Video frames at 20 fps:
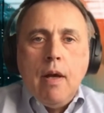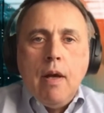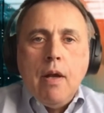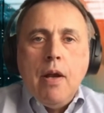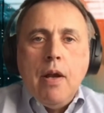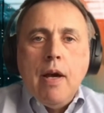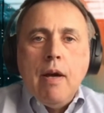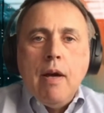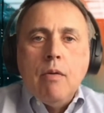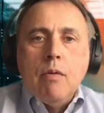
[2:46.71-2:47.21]

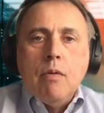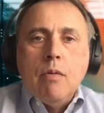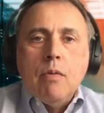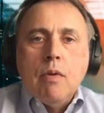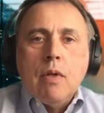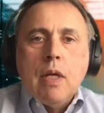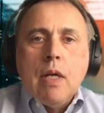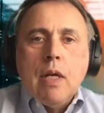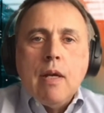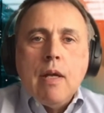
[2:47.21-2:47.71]
Now,
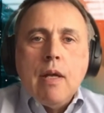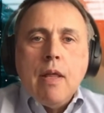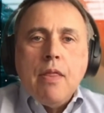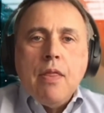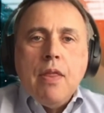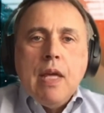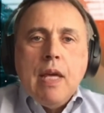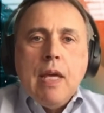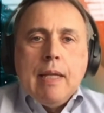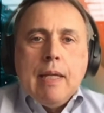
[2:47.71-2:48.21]

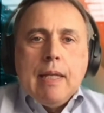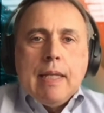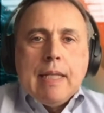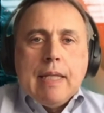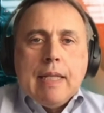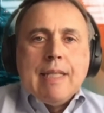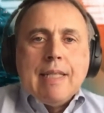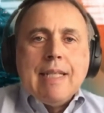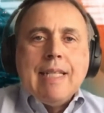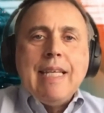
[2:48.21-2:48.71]
the
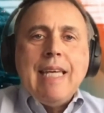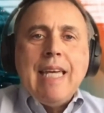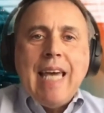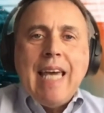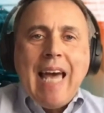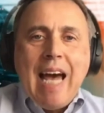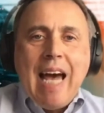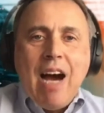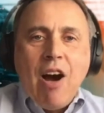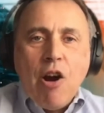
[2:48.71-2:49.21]

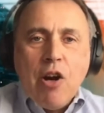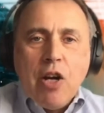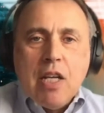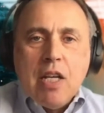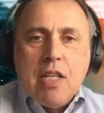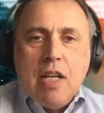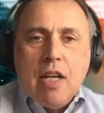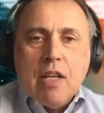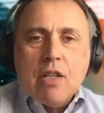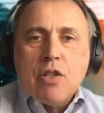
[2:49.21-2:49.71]

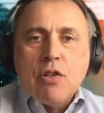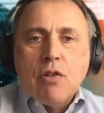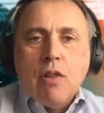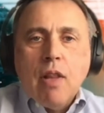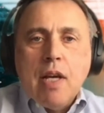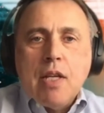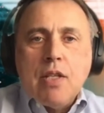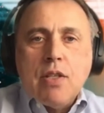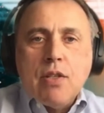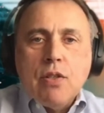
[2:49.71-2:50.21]
architecture
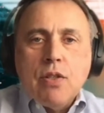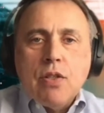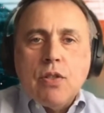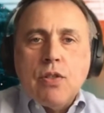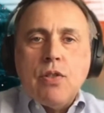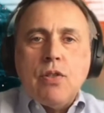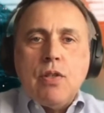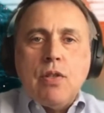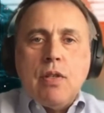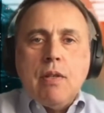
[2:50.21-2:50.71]

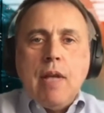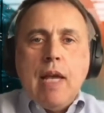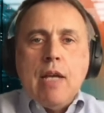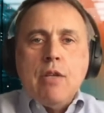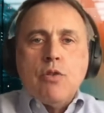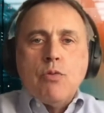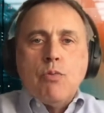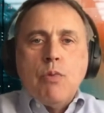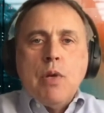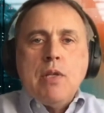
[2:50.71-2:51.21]
license
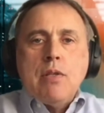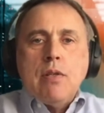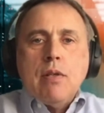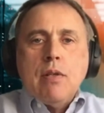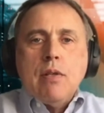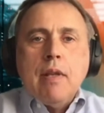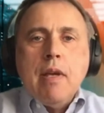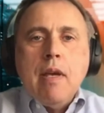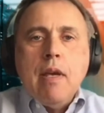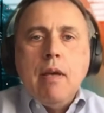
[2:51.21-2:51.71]
has
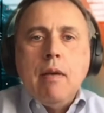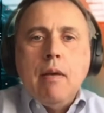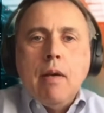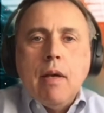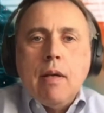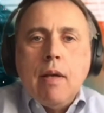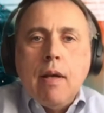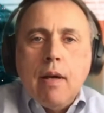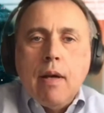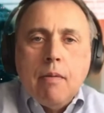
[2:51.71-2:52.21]
recently
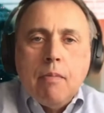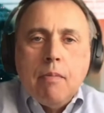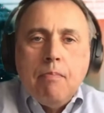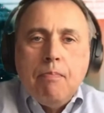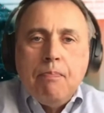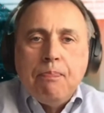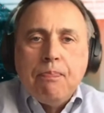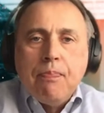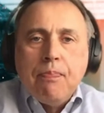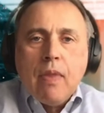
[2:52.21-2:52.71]

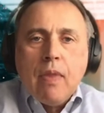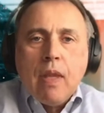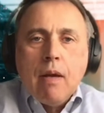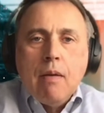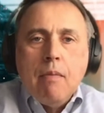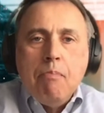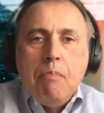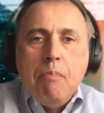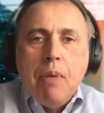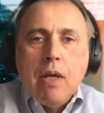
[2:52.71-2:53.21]

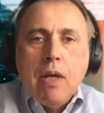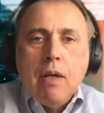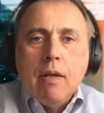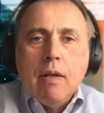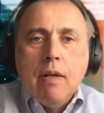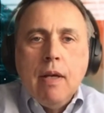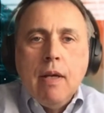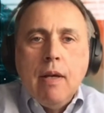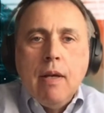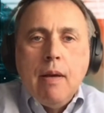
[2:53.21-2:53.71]

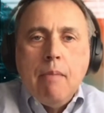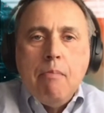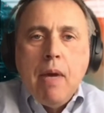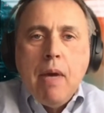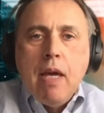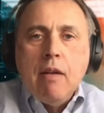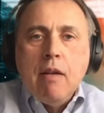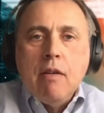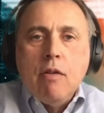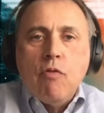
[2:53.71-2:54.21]
been
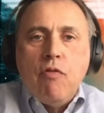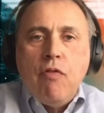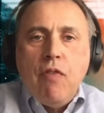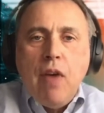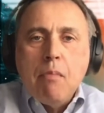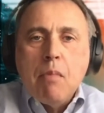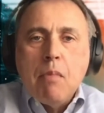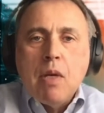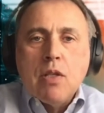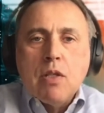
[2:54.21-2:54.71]
made
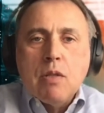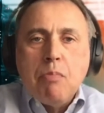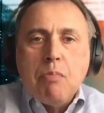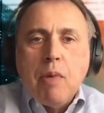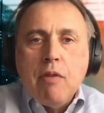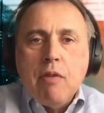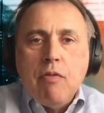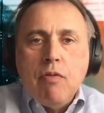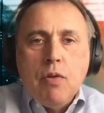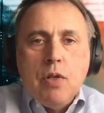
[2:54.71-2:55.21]
famous
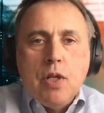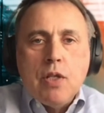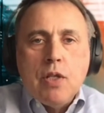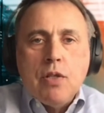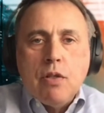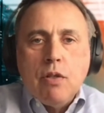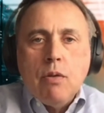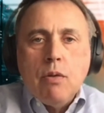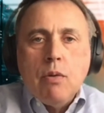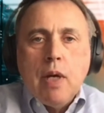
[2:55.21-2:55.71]
by
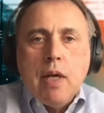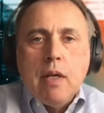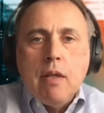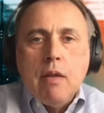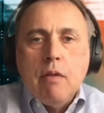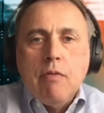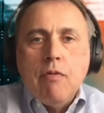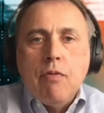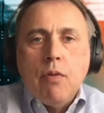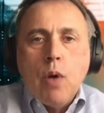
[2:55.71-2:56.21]
Fujitsu and
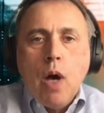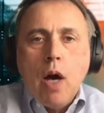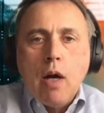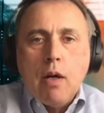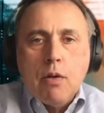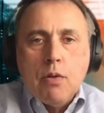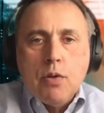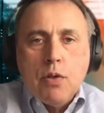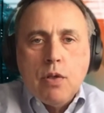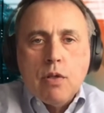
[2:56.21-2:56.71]
the
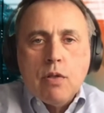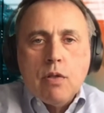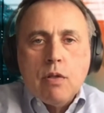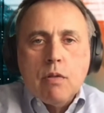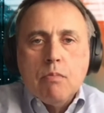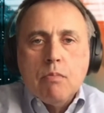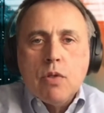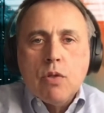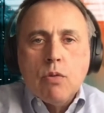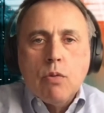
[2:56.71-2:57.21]
Fugaku
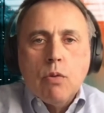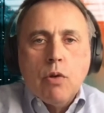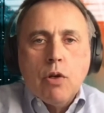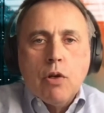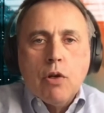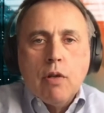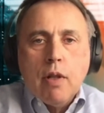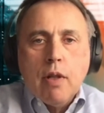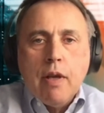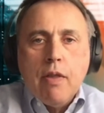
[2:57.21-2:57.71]
system. So
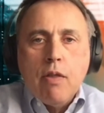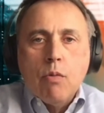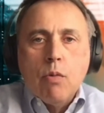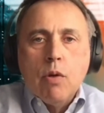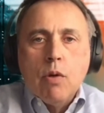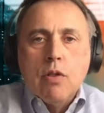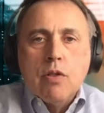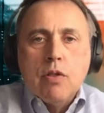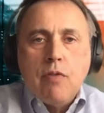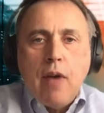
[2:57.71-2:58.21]
currently the
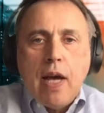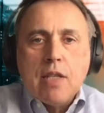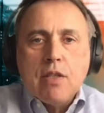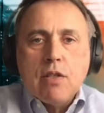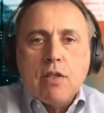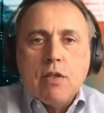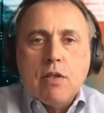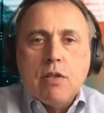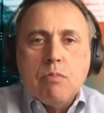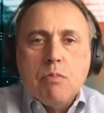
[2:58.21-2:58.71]
world's
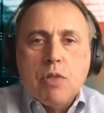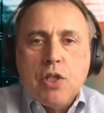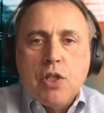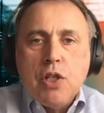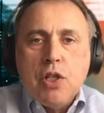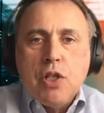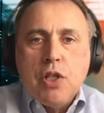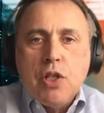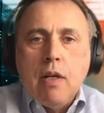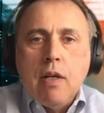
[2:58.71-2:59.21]
fastest
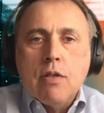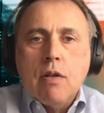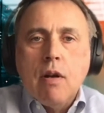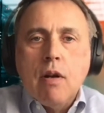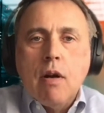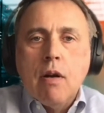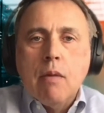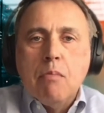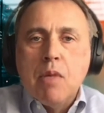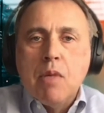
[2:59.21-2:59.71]
machine is an
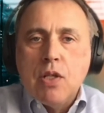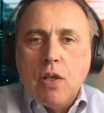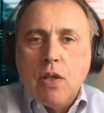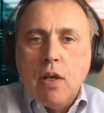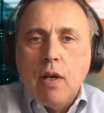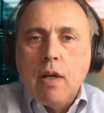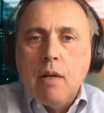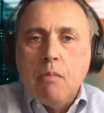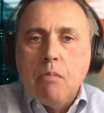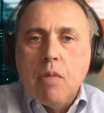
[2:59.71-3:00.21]
ARM
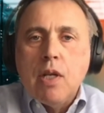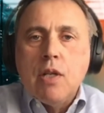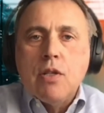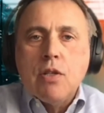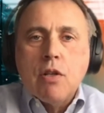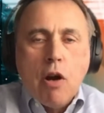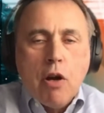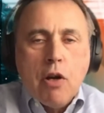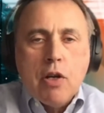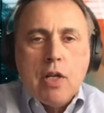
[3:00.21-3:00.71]
design, but it's an
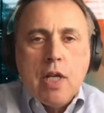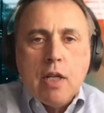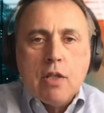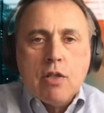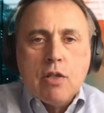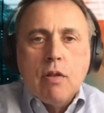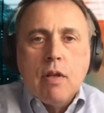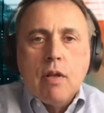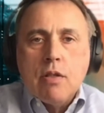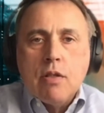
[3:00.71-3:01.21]
architecture
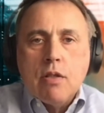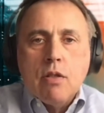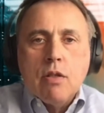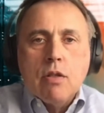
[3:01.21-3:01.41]
license